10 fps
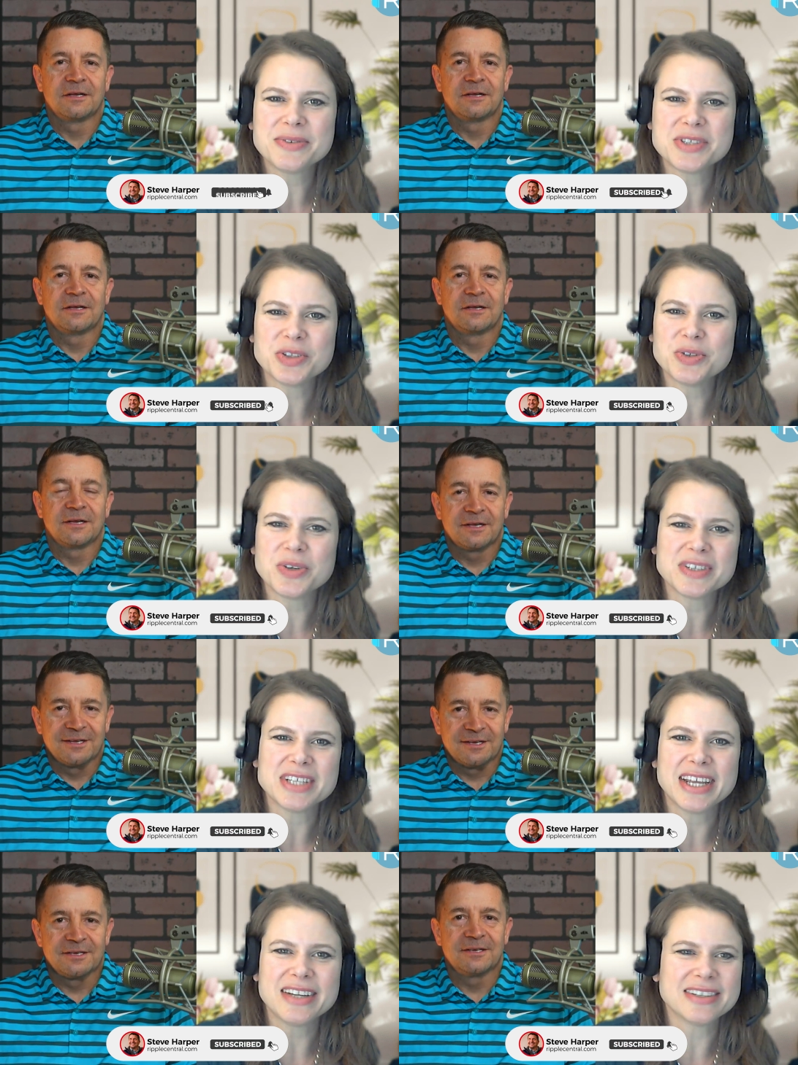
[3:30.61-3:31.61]
Speaker 1: still doing
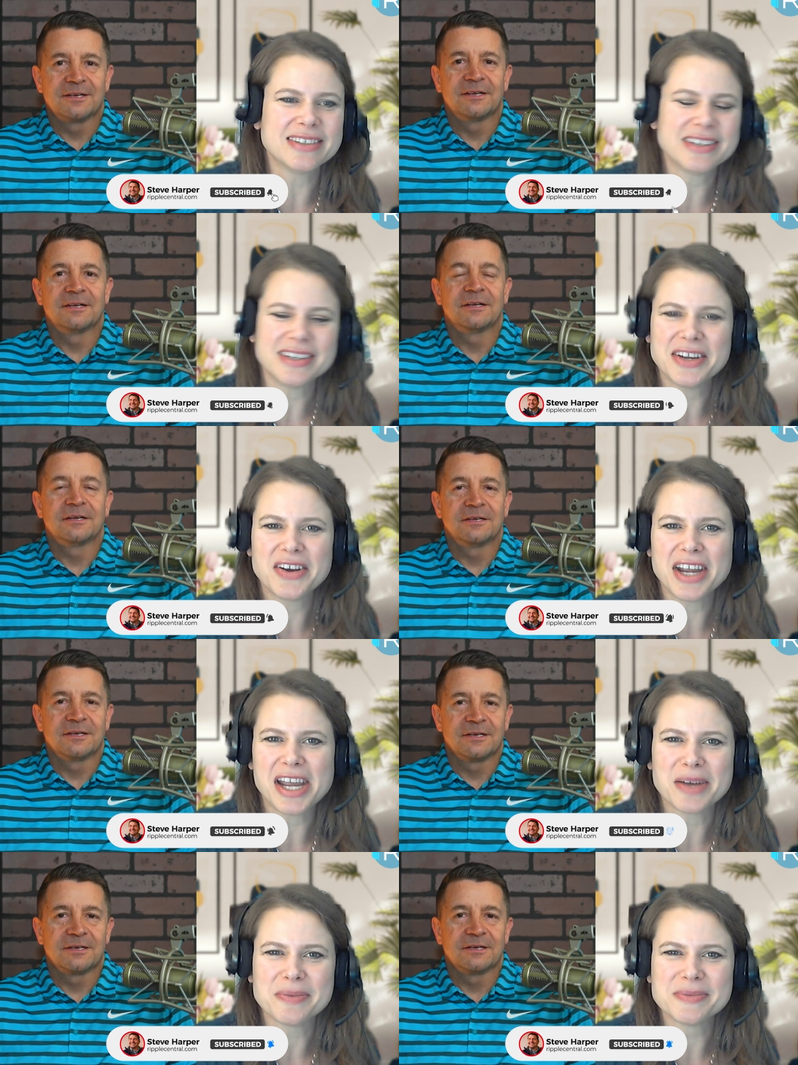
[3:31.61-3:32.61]
retained, and here I
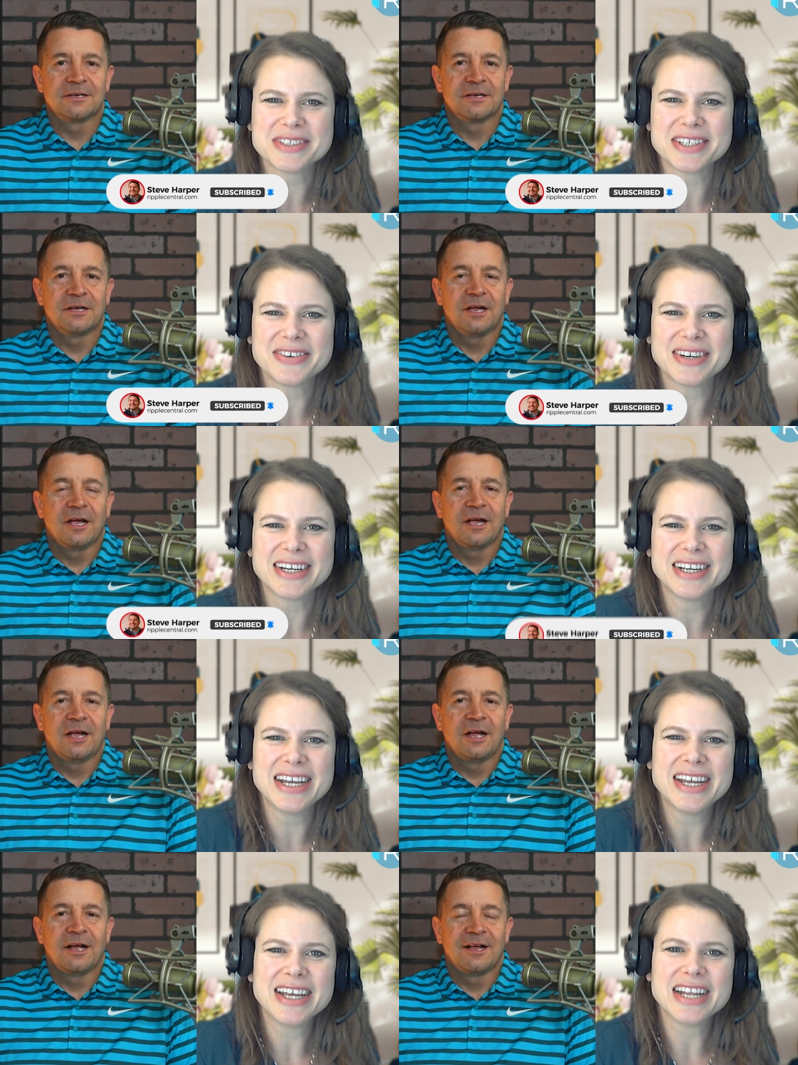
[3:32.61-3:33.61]
am. So, uh,
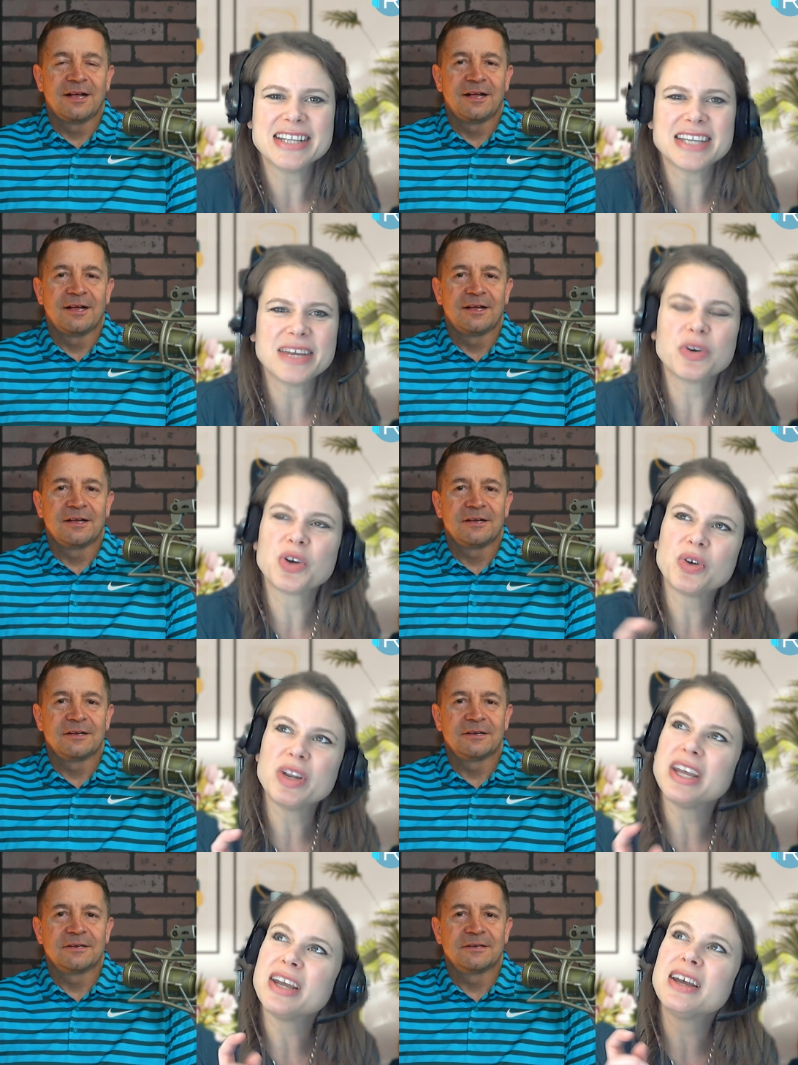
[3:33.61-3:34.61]
and I'd say
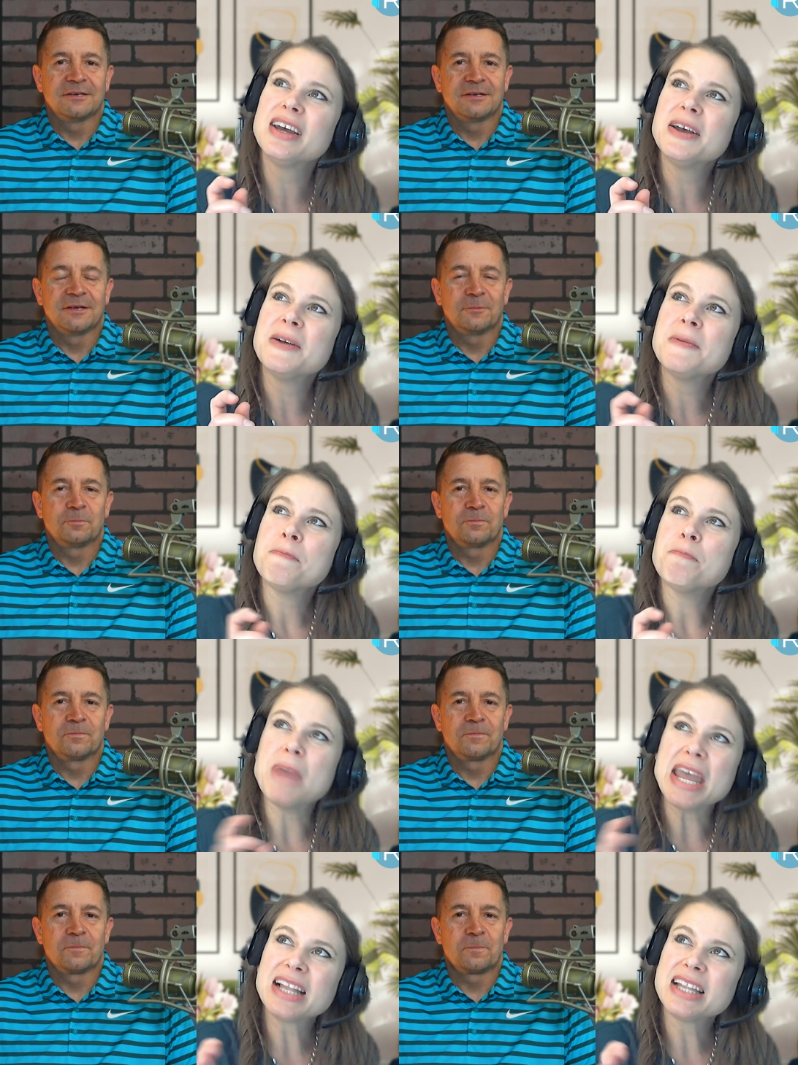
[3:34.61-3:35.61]
recruiting
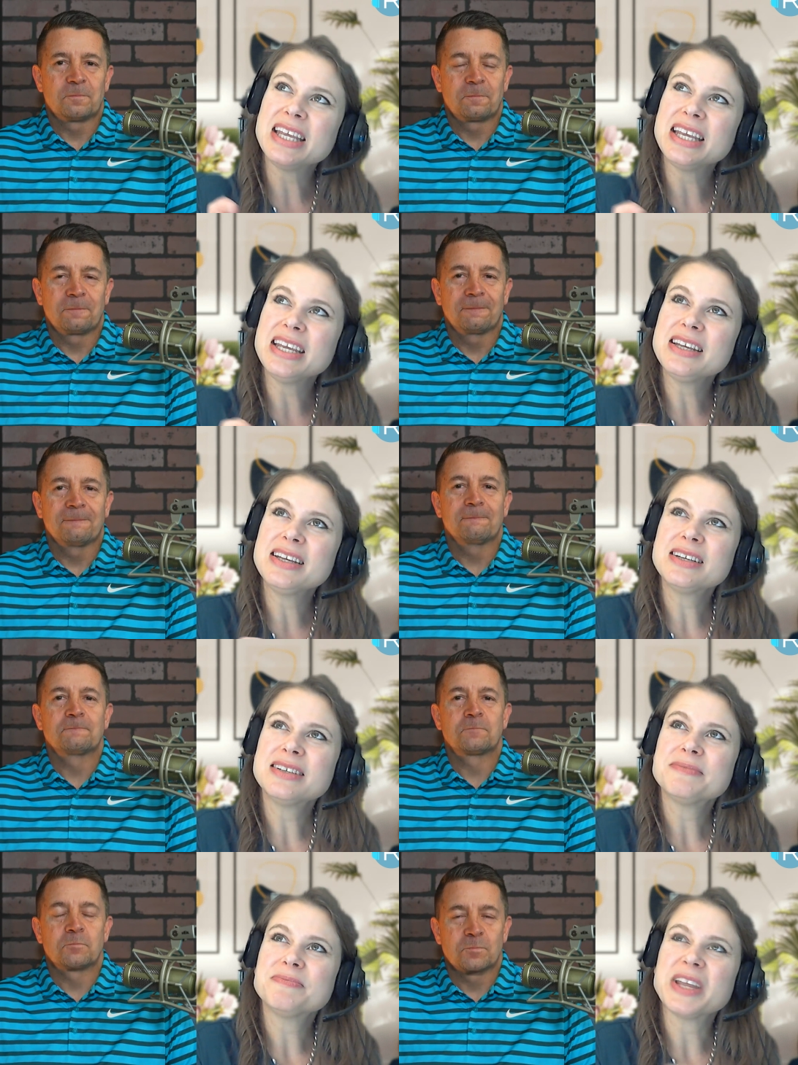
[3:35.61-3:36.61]
mainly
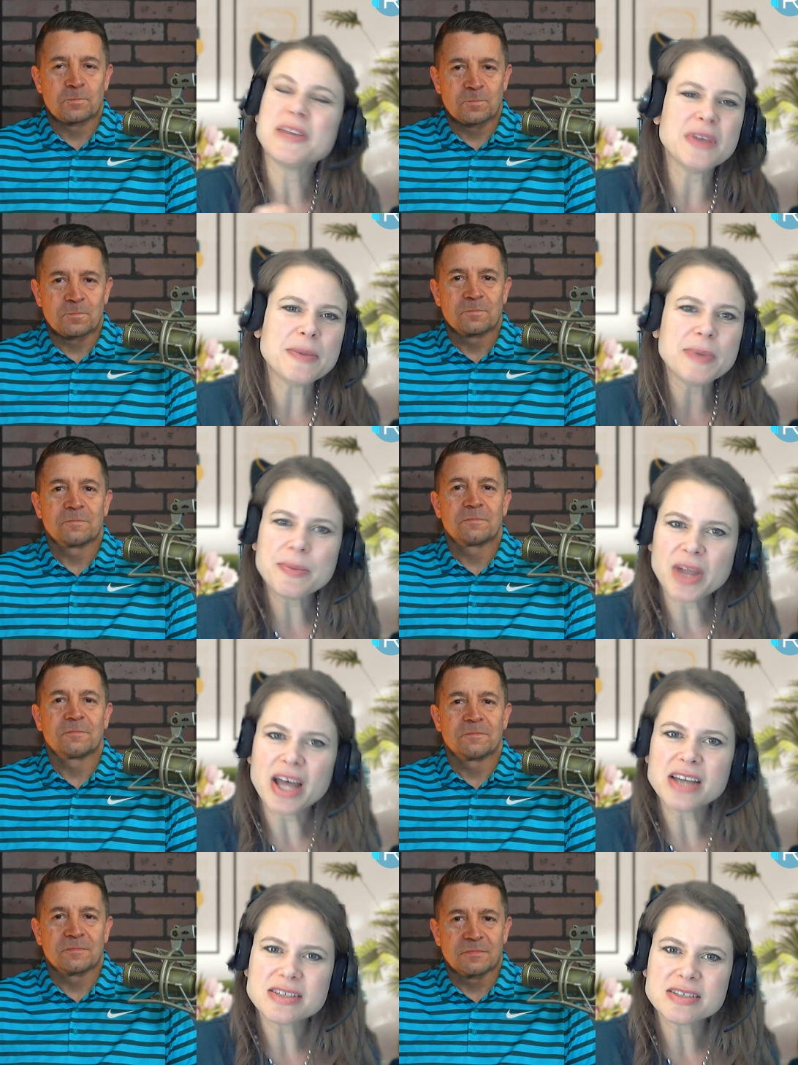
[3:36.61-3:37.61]
like VP
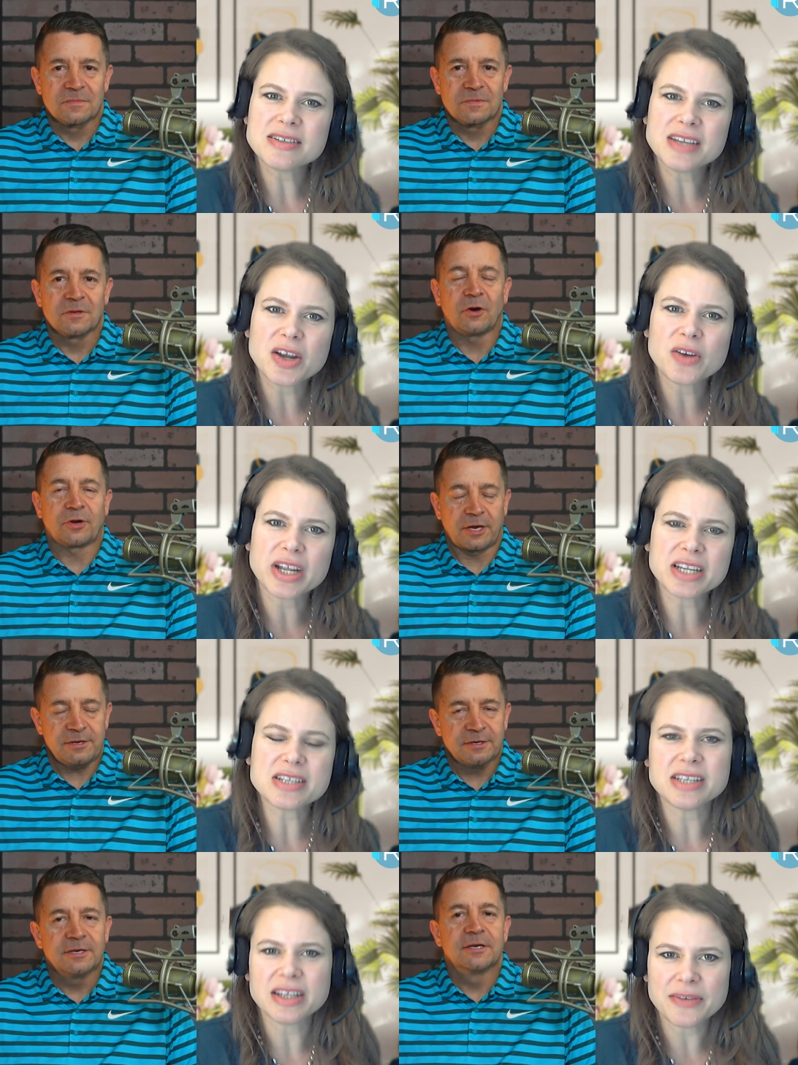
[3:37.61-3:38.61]
plus, you know, okay. a lot of
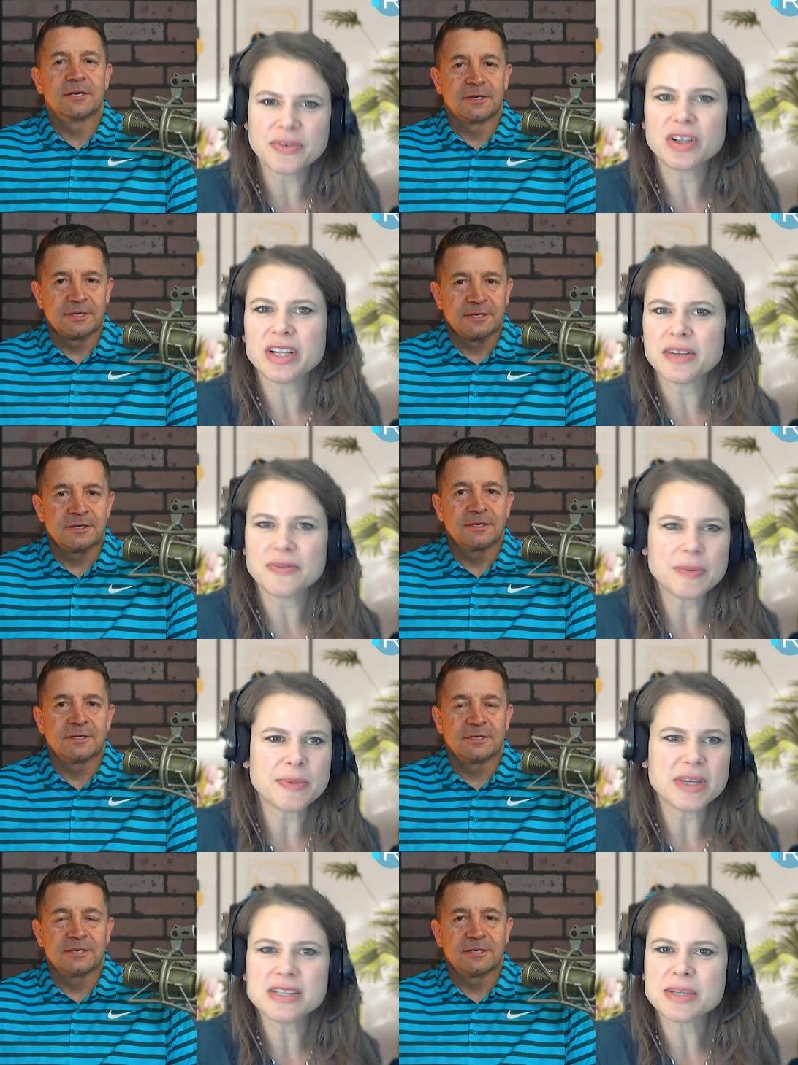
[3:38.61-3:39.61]
C level, a lot of
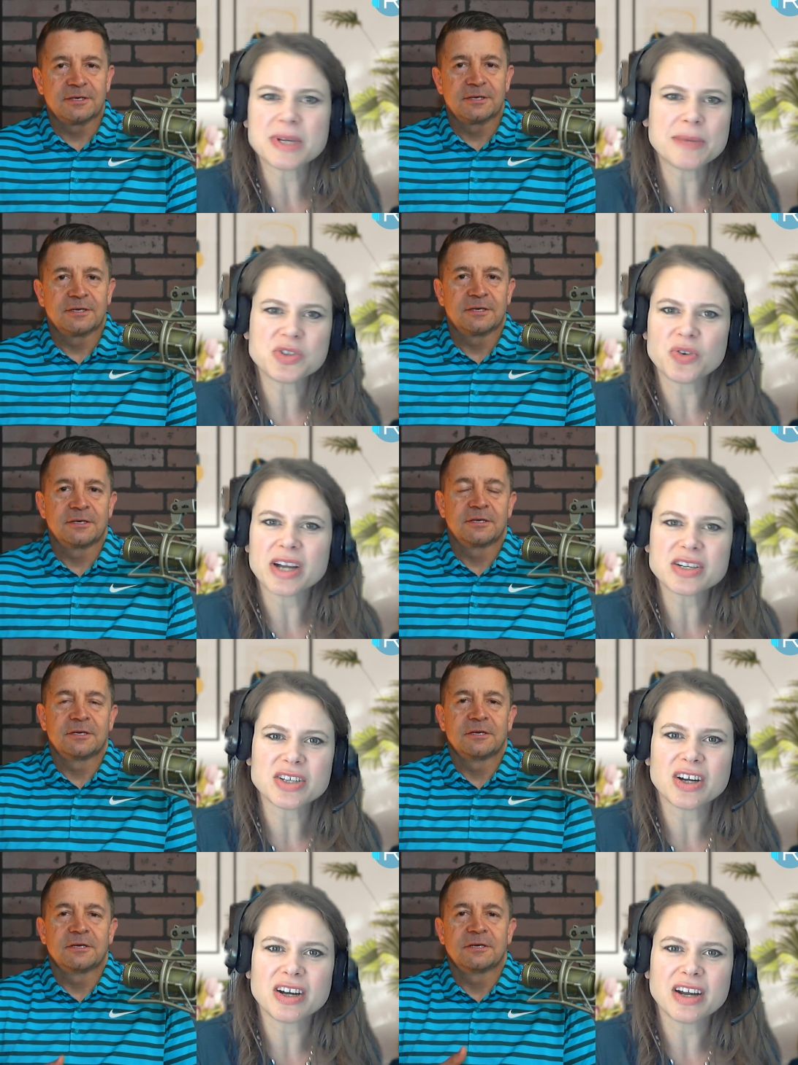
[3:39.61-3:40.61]
VP, sometimes
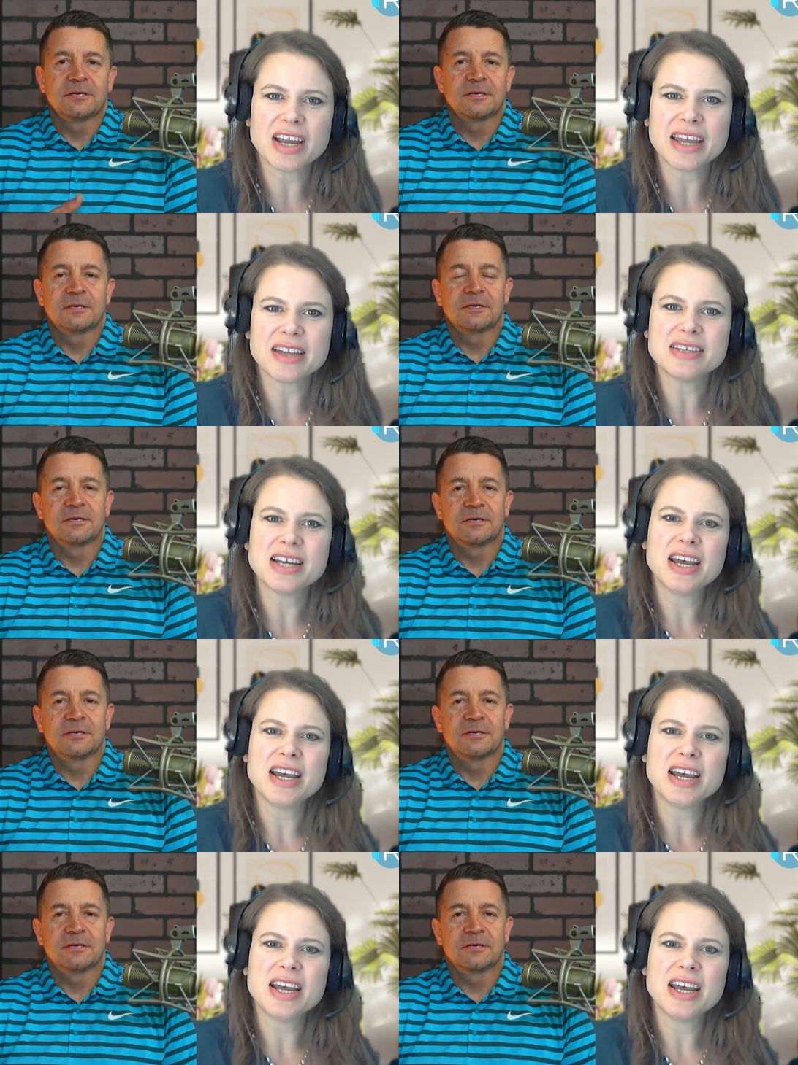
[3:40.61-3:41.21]
director, and